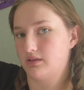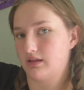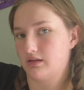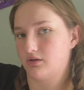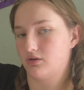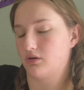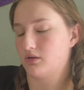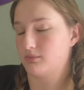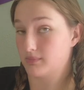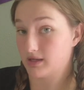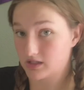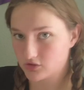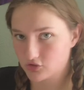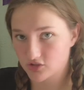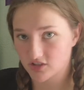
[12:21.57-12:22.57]
that are on
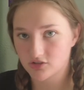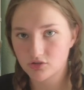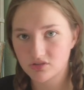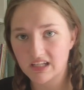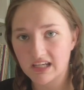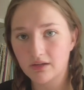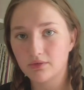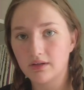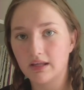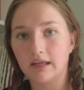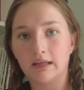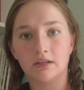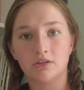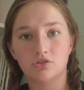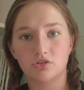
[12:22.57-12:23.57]
my dresser down
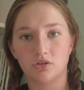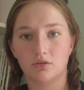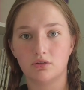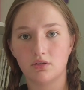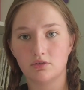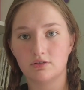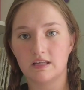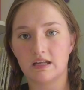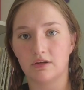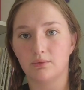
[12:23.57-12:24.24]
and show you those now.